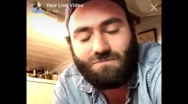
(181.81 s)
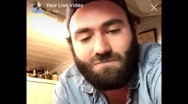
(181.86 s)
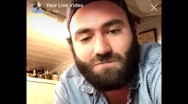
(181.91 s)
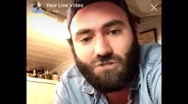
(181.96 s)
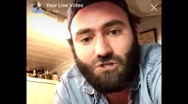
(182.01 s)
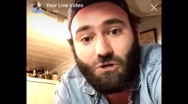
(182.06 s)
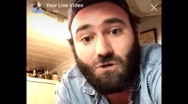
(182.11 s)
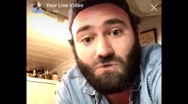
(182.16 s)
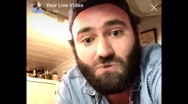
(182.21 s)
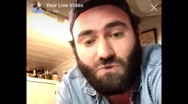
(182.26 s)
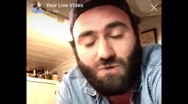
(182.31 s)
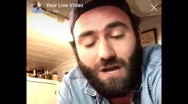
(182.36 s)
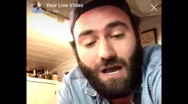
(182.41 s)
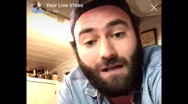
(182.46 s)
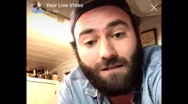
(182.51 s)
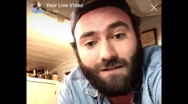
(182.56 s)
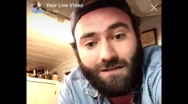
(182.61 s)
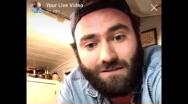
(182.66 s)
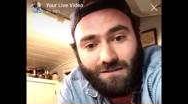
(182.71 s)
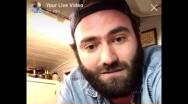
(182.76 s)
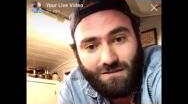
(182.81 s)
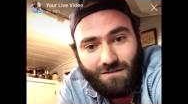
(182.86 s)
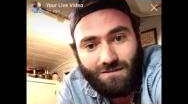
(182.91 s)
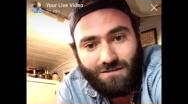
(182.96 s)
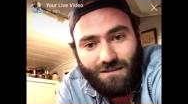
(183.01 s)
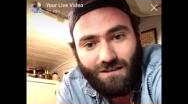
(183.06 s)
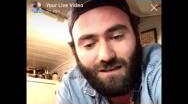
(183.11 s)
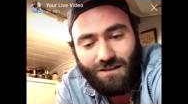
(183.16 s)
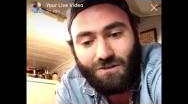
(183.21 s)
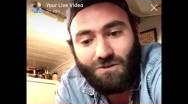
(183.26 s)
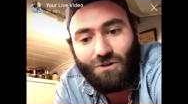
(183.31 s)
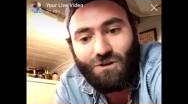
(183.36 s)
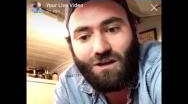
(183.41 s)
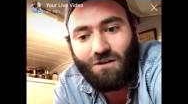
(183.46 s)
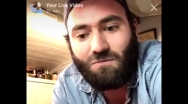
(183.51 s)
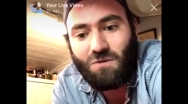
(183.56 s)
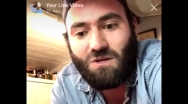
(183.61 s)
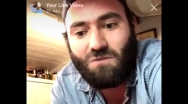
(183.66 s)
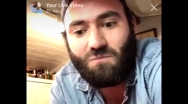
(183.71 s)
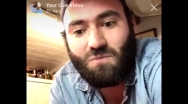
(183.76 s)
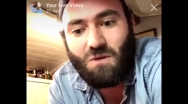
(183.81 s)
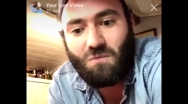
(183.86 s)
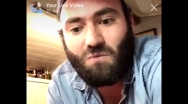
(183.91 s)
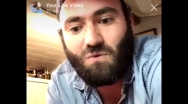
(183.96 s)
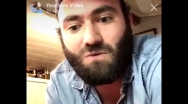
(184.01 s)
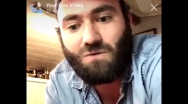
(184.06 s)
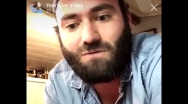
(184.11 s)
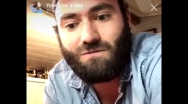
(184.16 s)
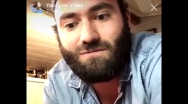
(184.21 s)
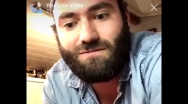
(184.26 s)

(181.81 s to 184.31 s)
chose Rhode Island. I don't know how many people